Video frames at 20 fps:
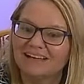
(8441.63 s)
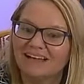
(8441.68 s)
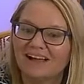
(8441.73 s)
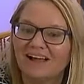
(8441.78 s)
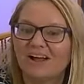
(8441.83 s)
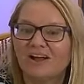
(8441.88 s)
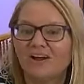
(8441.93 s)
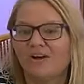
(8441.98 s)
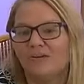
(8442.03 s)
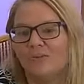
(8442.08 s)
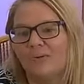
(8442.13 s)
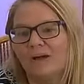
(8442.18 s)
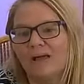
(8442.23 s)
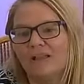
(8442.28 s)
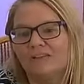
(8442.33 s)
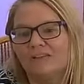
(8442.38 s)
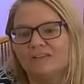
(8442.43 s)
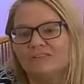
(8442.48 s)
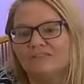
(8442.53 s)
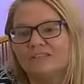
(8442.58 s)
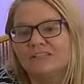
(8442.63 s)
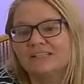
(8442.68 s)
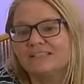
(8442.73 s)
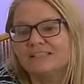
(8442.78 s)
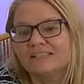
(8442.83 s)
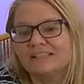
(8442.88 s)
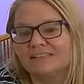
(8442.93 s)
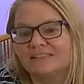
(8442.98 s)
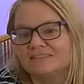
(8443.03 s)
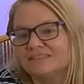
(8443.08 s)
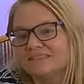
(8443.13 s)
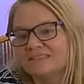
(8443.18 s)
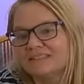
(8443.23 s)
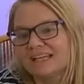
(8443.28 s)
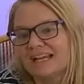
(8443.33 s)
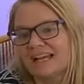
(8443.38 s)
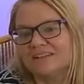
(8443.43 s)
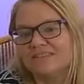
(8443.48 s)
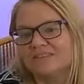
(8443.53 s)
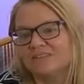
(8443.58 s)
Oh, well, listen,
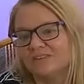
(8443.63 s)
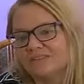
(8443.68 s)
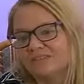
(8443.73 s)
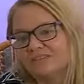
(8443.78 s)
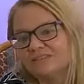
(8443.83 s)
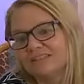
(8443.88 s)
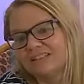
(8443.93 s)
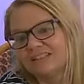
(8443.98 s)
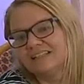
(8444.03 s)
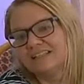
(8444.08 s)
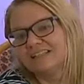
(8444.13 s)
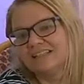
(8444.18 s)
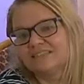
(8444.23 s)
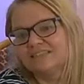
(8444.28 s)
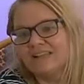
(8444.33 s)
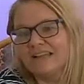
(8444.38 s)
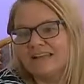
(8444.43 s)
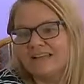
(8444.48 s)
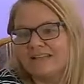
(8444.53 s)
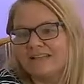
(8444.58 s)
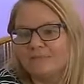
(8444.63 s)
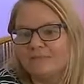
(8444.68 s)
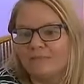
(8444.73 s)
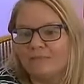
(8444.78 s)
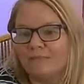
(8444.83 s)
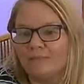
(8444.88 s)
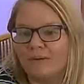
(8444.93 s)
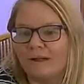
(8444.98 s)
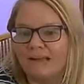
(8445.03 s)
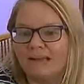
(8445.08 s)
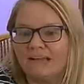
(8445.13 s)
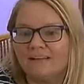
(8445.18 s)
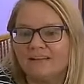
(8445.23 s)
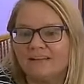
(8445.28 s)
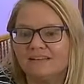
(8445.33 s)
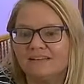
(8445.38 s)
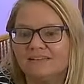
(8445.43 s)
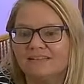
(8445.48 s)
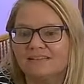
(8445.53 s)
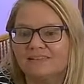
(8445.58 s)
Dazzled, like, Bran
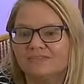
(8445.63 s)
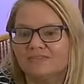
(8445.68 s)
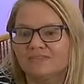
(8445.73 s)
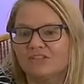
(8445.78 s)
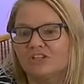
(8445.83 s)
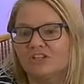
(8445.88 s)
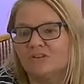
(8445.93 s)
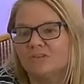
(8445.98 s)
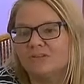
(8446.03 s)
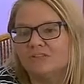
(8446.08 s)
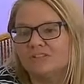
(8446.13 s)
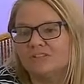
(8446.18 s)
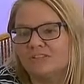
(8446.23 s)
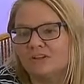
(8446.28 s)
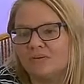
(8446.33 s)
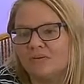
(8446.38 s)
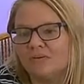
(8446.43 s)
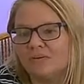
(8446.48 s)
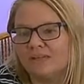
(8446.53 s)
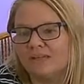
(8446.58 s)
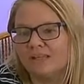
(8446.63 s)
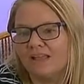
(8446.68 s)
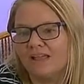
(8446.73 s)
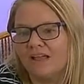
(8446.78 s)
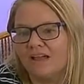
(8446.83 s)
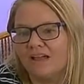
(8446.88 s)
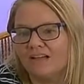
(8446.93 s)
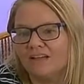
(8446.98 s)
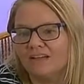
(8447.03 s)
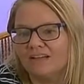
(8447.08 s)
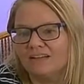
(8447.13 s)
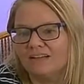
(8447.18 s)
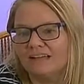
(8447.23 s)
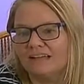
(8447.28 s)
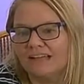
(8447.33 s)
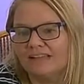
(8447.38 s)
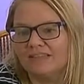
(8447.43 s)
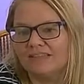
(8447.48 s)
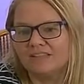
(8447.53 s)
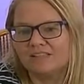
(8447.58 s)
is, you're so young,
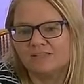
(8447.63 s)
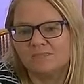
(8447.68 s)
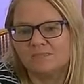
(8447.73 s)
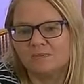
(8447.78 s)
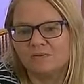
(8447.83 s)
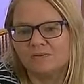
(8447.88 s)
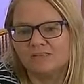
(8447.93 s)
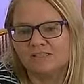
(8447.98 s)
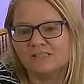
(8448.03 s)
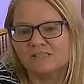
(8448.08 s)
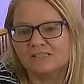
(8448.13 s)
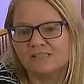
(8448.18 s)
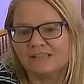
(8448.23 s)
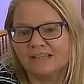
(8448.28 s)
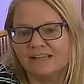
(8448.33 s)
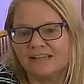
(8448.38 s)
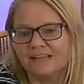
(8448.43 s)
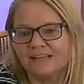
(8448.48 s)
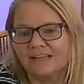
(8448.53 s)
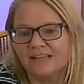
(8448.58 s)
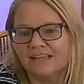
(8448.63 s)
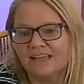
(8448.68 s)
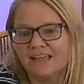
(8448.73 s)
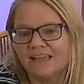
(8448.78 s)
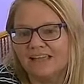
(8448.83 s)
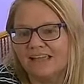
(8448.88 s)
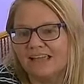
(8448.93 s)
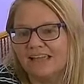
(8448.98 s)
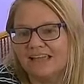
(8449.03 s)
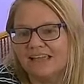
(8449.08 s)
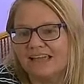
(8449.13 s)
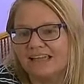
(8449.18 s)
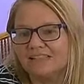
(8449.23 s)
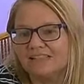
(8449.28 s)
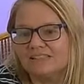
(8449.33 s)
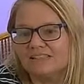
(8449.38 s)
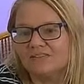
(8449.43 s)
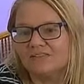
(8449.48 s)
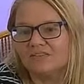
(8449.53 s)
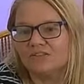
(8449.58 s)
and this person is like,
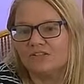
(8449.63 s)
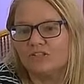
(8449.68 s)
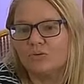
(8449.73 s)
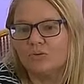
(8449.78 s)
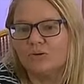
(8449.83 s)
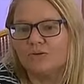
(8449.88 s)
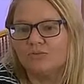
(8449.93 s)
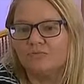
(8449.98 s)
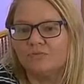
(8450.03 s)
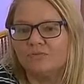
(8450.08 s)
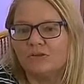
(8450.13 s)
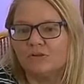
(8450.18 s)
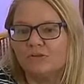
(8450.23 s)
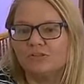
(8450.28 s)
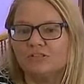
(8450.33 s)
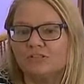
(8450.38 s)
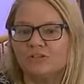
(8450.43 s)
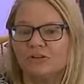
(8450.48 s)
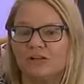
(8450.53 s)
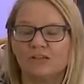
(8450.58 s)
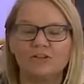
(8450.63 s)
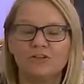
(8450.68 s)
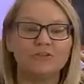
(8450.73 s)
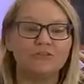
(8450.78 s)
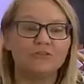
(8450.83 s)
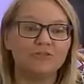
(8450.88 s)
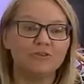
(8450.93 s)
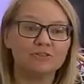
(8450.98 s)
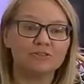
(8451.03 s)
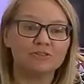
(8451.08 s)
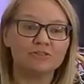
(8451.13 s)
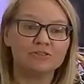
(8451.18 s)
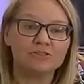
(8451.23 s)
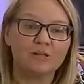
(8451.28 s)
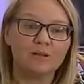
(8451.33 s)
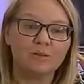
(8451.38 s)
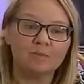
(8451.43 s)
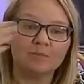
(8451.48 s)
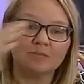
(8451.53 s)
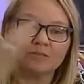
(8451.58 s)
it's your future. Your future's
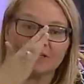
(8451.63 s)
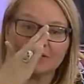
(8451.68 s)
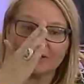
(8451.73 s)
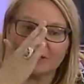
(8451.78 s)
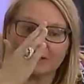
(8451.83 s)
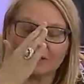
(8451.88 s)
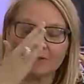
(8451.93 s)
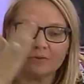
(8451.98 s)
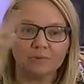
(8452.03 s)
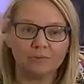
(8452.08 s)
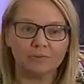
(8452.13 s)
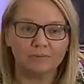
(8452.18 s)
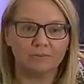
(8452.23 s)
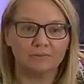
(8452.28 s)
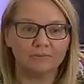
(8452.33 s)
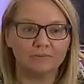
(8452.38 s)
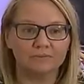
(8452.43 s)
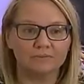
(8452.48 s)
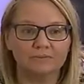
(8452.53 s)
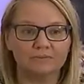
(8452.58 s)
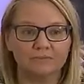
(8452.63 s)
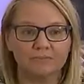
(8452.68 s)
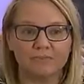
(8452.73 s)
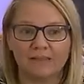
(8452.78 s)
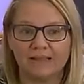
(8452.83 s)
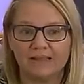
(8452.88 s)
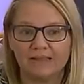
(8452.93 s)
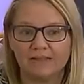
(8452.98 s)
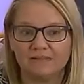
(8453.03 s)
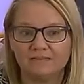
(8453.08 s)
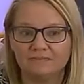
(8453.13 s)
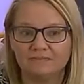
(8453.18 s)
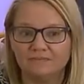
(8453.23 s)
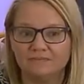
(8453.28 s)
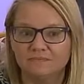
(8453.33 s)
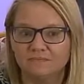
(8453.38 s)
up to you, man.